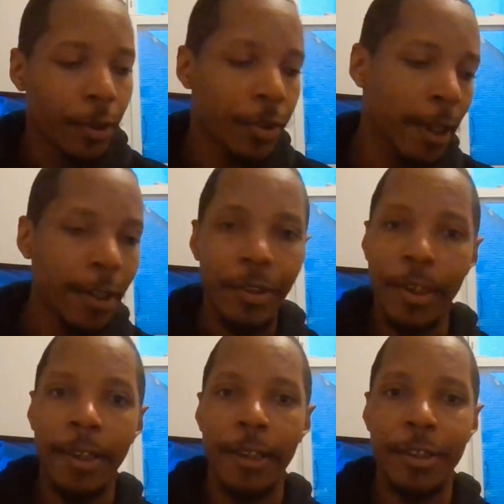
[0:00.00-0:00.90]
So I
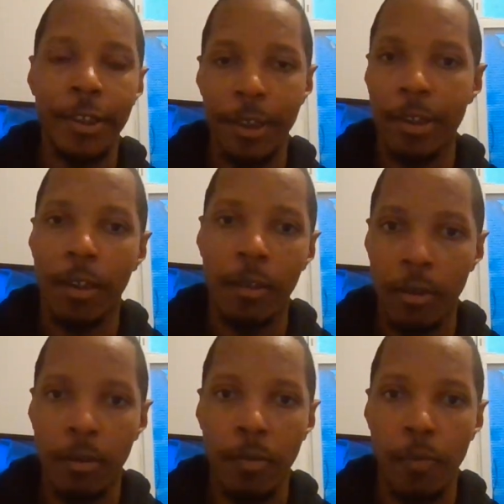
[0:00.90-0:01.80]
understand that she's a
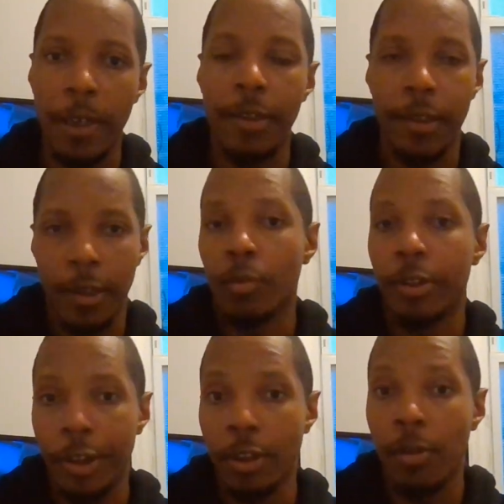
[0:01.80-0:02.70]
little bit, you know,
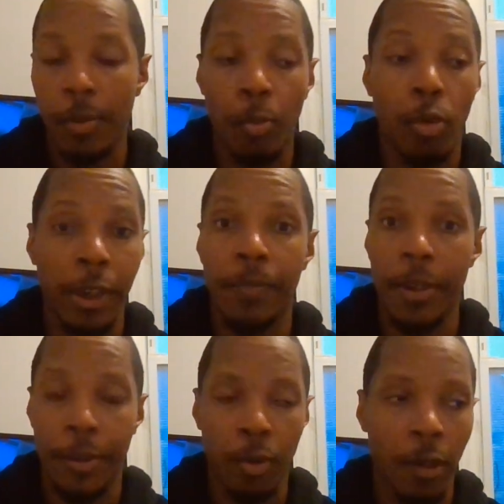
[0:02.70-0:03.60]
well, she's a little bit more than
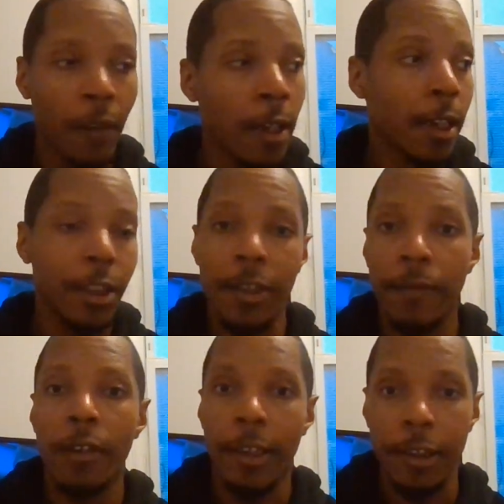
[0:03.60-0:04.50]
pissed off because
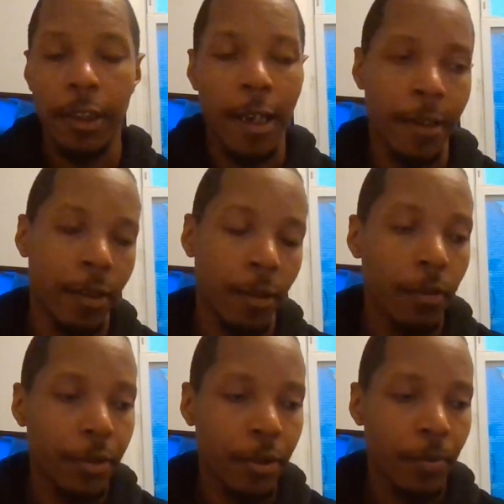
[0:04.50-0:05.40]
she felt like she got
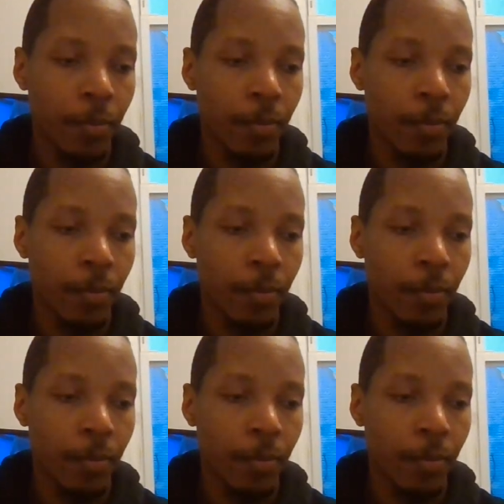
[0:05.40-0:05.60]
used.